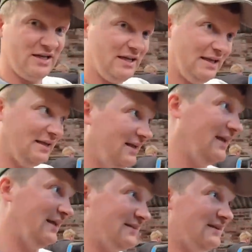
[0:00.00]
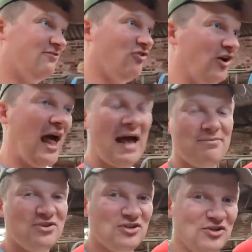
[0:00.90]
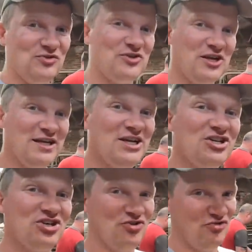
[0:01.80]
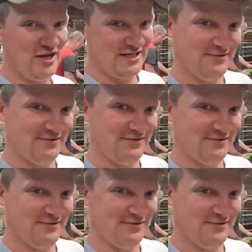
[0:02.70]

he is in for an absolute treat.